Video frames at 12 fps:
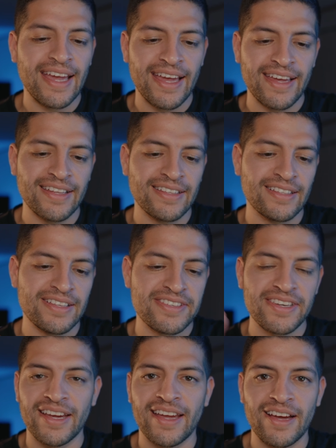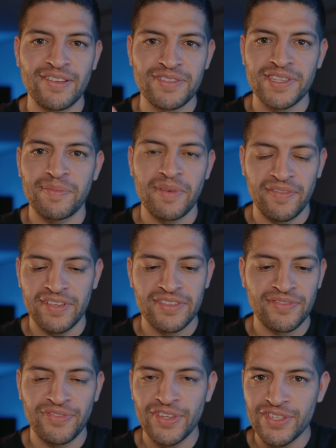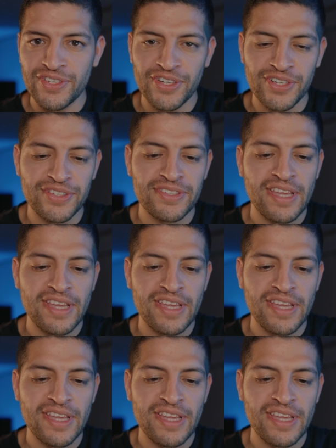and check out some of its features.